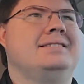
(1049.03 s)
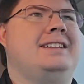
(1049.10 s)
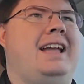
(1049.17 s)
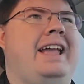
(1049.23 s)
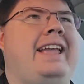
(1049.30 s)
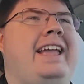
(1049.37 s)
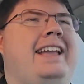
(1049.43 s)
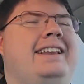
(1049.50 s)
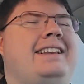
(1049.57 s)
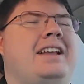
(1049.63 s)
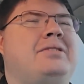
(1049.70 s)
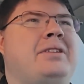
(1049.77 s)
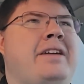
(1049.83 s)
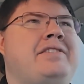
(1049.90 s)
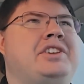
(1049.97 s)
Again, I
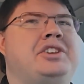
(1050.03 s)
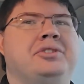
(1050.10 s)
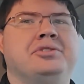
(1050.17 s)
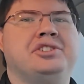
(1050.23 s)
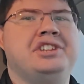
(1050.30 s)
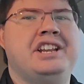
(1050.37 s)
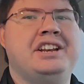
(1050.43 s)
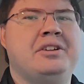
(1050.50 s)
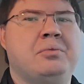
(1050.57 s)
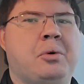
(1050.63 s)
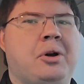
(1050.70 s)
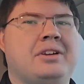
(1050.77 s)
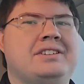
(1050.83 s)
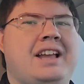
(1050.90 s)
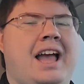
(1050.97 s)
don't have a huge need at
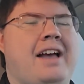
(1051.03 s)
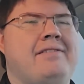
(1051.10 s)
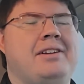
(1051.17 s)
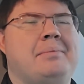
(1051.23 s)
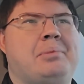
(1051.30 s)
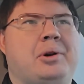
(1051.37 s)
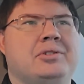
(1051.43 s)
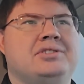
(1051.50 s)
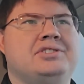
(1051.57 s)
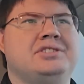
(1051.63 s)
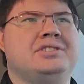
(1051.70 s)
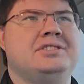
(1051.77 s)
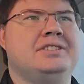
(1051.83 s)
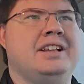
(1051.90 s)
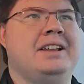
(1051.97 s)
work to have a
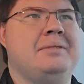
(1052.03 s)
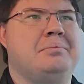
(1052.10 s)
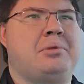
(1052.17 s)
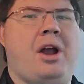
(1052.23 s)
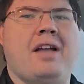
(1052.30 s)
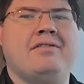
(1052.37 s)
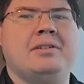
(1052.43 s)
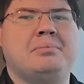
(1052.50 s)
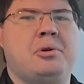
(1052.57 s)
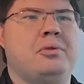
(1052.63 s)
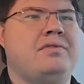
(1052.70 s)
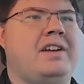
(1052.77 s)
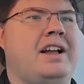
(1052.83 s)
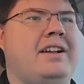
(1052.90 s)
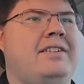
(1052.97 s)
personal and private
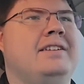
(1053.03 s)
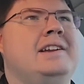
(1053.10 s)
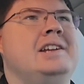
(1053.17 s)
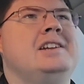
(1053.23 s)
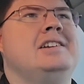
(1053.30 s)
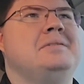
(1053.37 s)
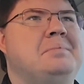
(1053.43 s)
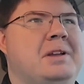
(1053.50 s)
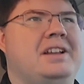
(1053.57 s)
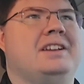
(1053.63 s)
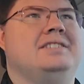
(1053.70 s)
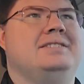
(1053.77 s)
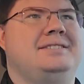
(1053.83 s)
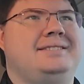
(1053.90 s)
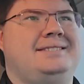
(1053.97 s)
profile
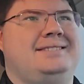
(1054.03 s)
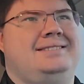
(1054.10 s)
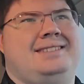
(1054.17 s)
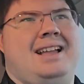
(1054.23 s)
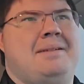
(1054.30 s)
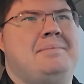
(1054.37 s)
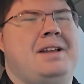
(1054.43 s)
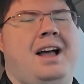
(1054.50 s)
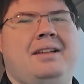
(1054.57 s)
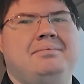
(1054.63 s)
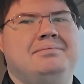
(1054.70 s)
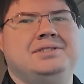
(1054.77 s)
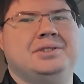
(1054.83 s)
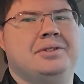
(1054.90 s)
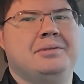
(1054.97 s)
because I'm
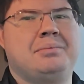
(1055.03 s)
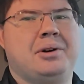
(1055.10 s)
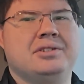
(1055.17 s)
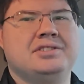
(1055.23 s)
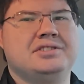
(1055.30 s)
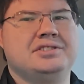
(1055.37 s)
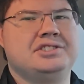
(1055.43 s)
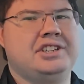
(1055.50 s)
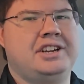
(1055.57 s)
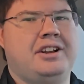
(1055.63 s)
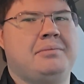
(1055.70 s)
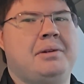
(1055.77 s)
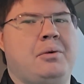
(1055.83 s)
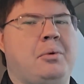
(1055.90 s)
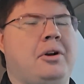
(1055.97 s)
not doing personal shit
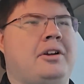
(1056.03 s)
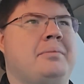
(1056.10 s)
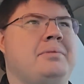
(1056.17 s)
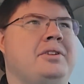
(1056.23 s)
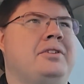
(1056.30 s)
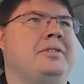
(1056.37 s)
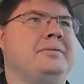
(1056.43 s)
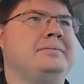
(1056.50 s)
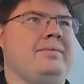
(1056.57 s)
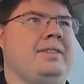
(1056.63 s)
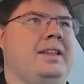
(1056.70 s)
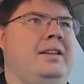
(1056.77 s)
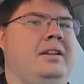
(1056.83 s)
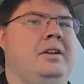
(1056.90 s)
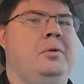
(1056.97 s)
on my work computer.
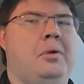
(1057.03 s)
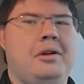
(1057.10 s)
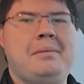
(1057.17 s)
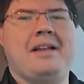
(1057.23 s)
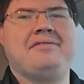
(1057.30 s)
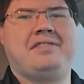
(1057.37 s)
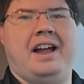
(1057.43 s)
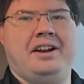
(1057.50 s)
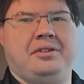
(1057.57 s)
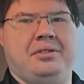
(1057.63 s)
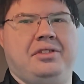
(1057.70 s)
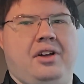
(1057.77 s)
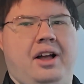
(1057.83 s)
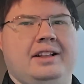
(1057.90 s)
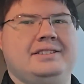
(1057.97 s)
What are my final
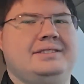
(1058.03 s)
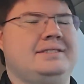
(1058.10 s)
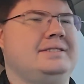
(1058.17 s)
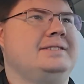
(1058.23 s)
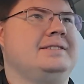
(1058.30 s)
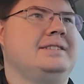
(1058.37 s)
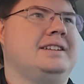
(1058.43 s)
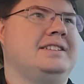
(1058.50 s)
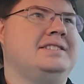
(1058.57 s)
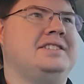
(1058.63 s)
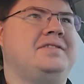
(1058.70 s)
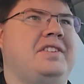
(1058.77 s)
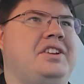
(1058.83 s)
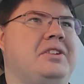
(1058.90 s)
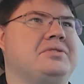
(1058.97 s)
thoughts? Because
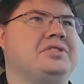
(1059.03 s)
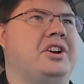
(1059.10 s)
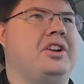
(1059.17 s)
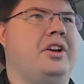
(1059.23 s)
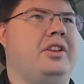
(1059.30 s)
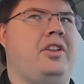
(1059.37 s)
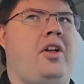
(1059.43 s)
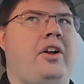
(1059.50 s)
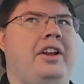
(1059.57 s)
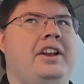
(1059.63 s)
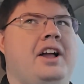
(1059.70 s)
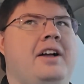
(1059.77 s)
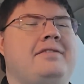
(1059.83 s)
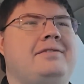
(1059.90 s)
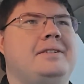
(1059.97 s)
this video has gone on long
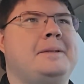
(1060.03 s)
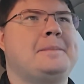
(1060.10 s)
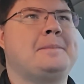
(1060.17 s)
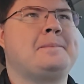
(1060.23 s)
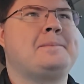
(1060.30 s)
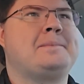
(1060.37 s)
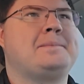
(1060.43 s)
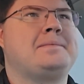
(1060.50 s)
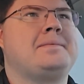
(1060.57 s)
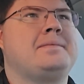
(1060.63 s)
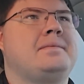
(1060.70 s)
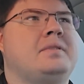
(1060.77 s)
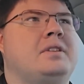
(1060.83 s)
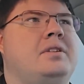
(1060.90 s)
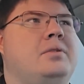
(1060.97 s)
enough.
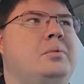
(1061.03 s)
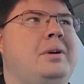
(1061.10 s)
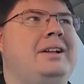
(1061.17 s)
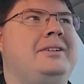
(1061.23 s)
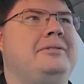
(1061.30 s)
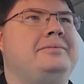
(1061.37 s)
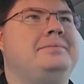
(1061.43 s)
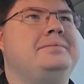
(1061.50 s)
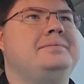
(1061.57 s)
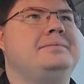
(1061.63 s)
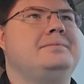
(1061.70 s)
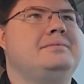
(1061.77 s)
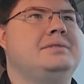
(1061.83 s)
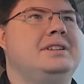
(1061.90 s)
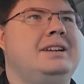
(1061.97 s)
Well,
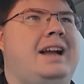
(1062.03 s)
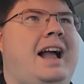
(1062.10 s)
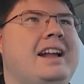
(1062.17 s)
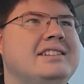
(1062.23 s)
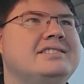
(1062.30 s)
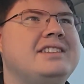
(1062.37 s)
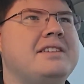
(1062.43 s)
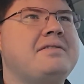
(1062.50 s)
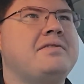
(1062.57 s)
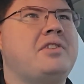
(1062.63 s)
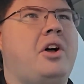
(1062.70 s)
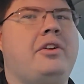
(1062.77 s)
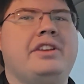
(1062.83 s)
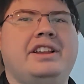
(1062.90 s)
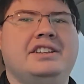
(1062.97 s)
I'd say
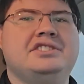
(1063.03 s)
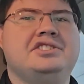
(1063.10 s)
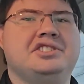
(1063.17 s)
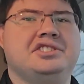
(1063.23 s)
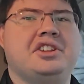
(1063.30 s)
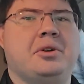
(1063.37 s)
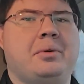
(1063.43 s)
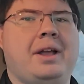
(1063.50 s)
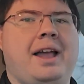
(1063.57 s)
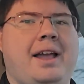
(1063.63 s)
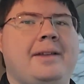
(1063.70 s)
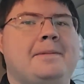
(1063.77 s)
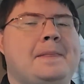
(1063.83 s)
Vivaldi is just okay.